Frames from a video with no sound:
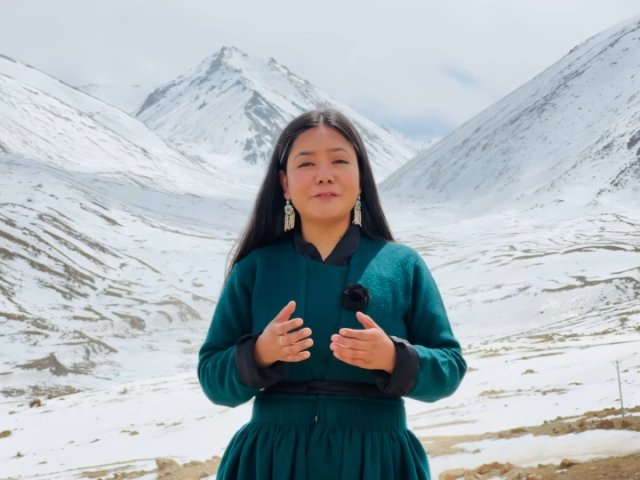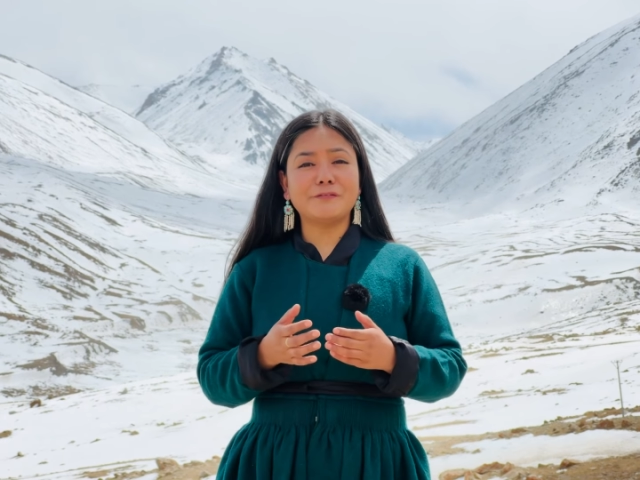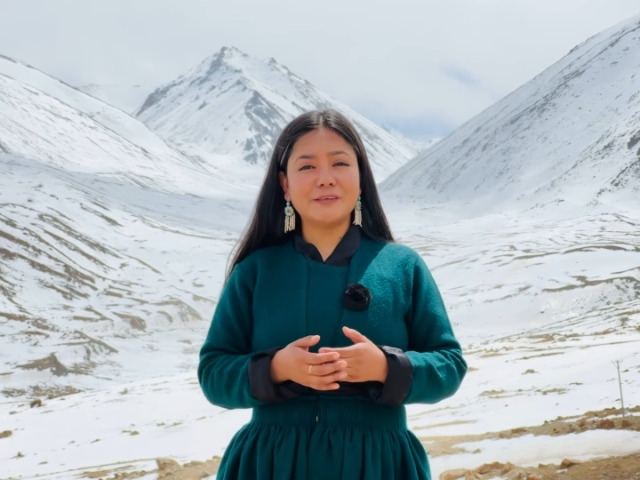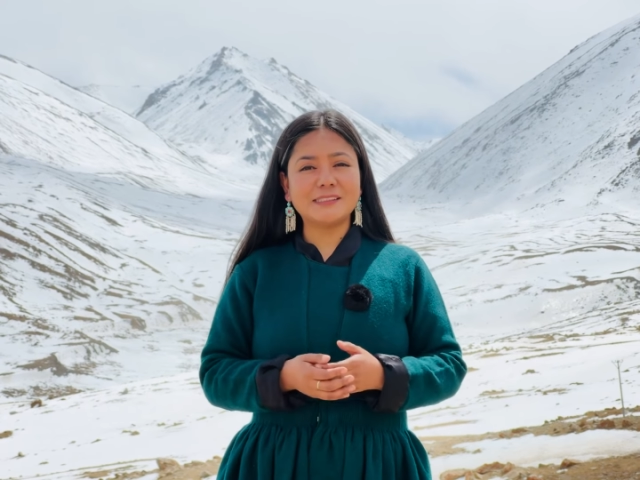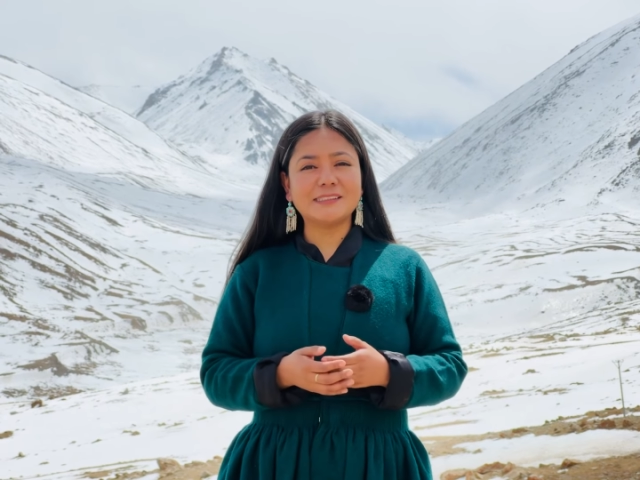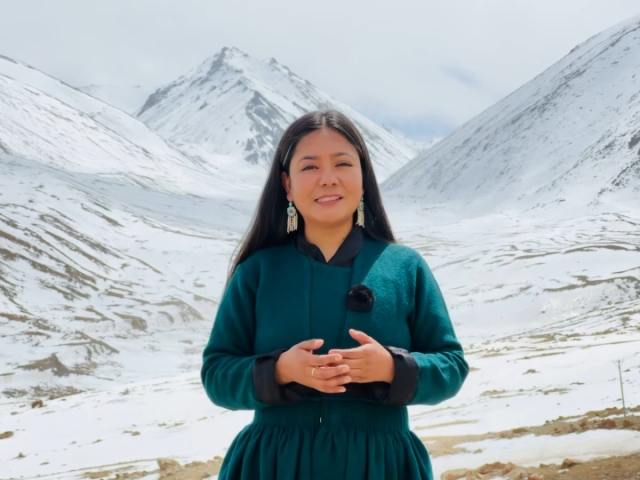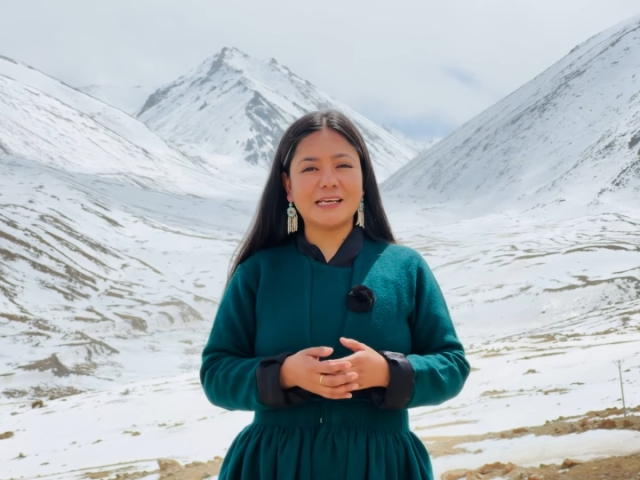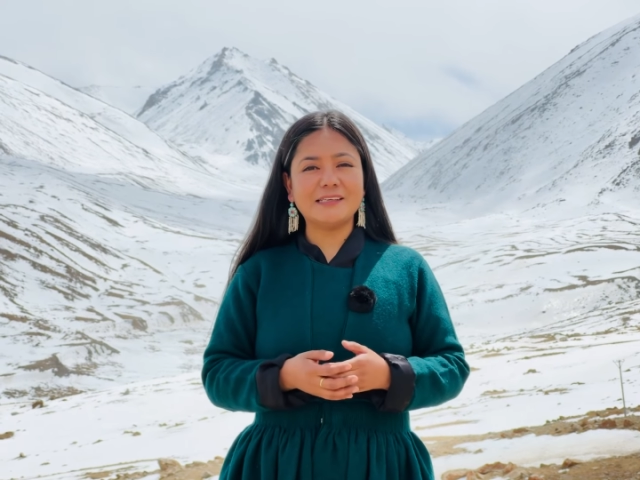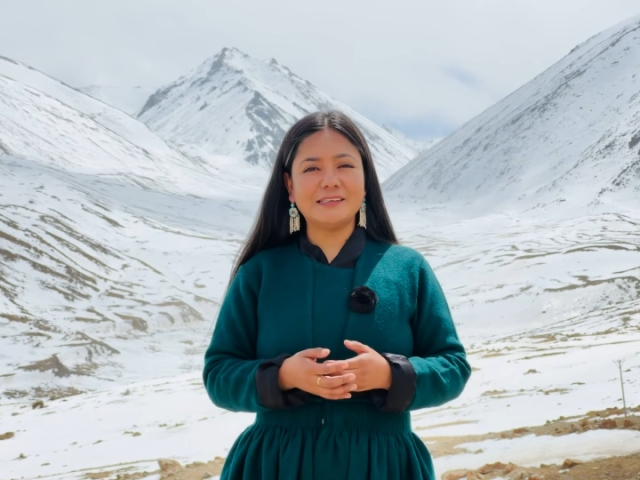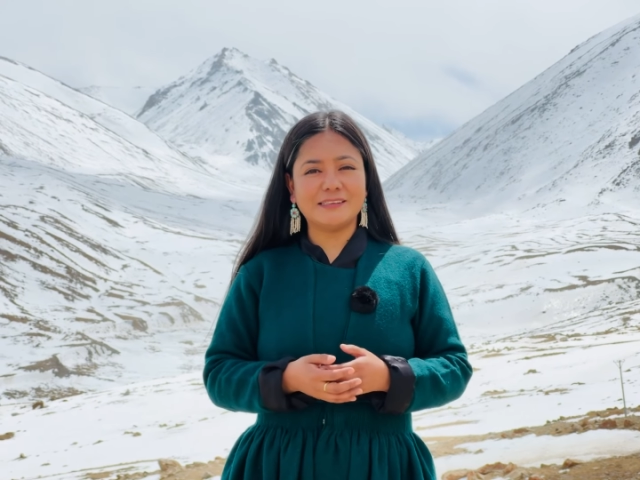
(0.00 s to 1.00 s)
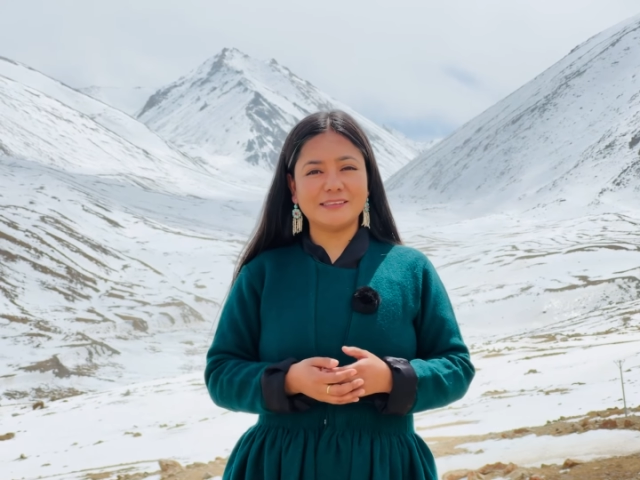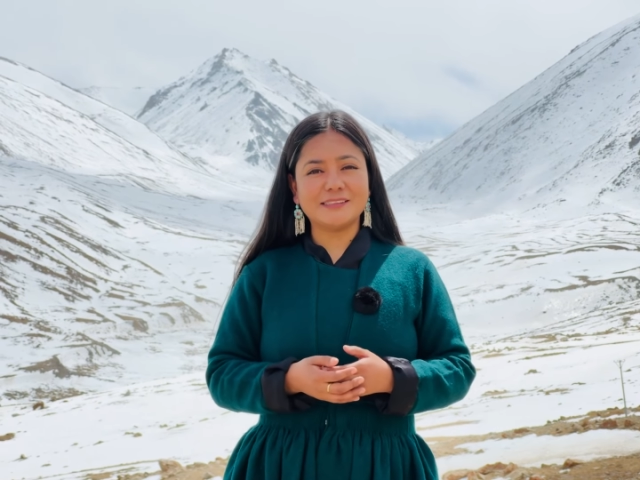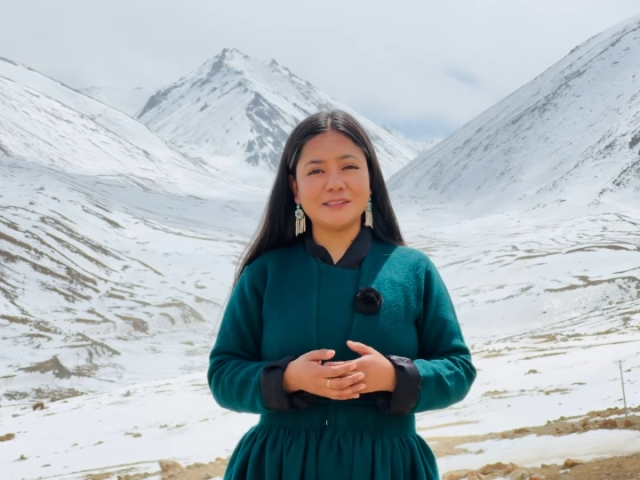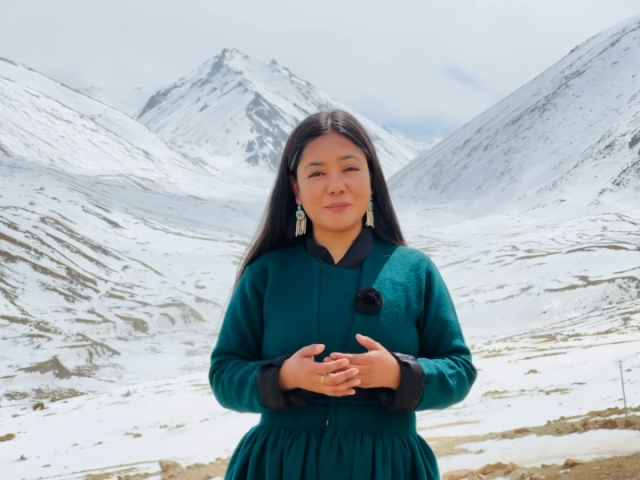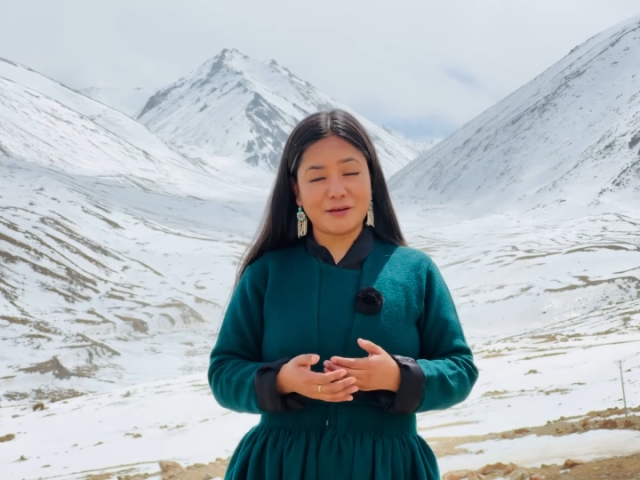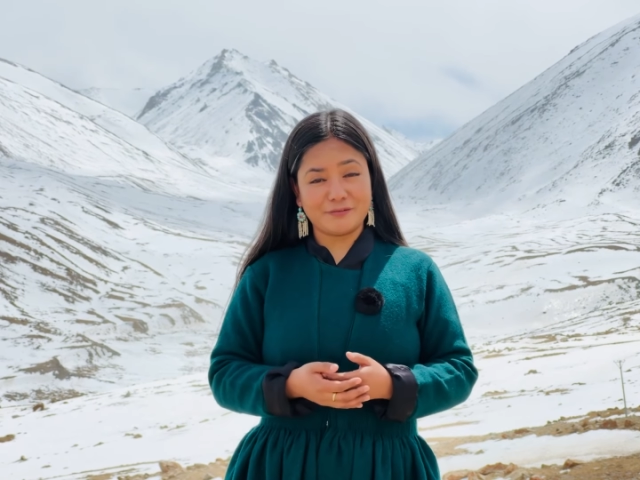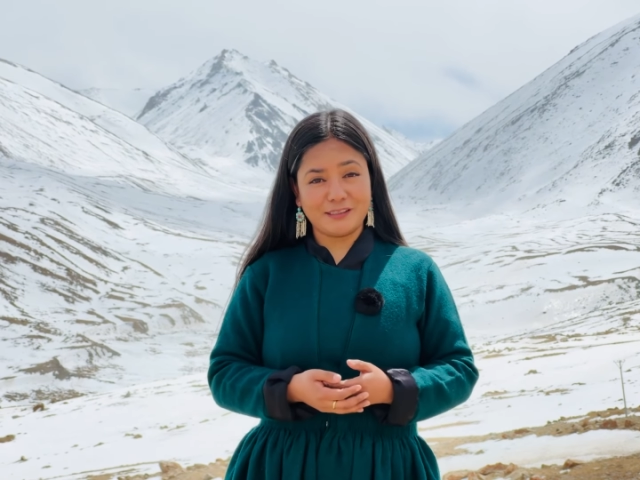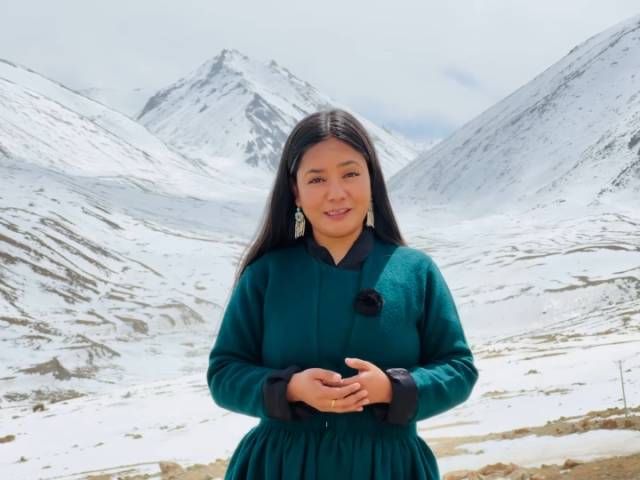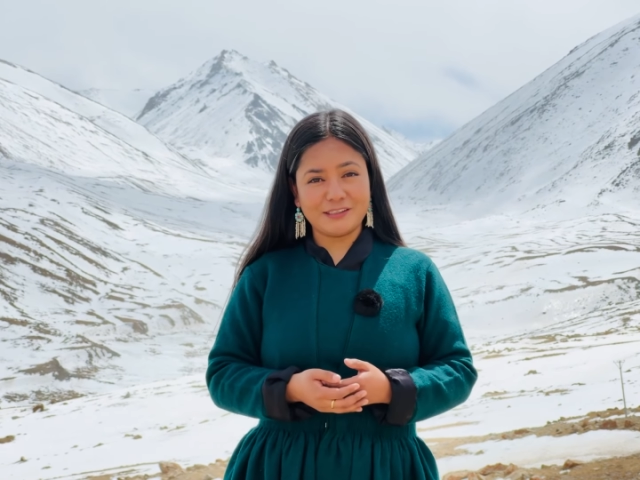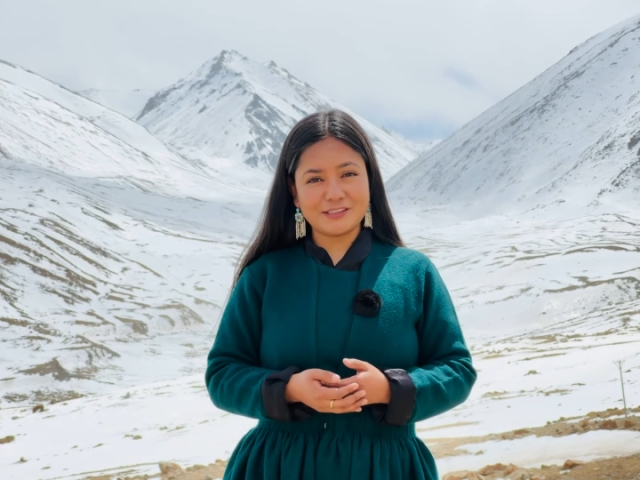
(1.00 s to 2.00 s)
first 10 years in my
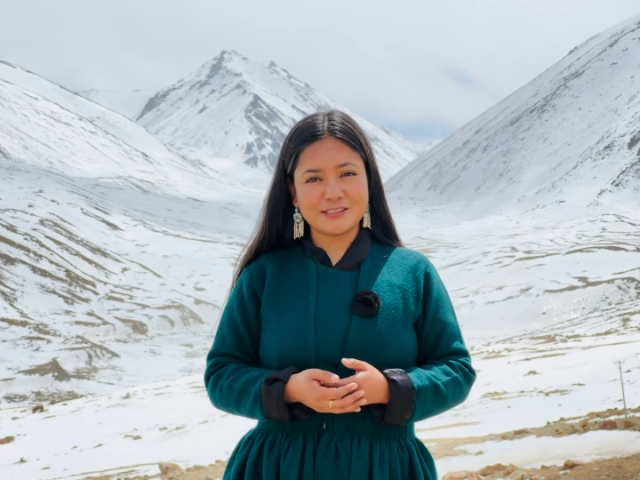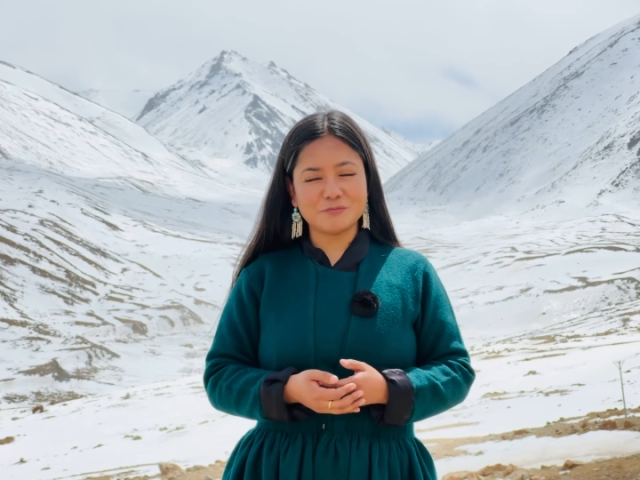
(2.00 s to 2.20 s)
village,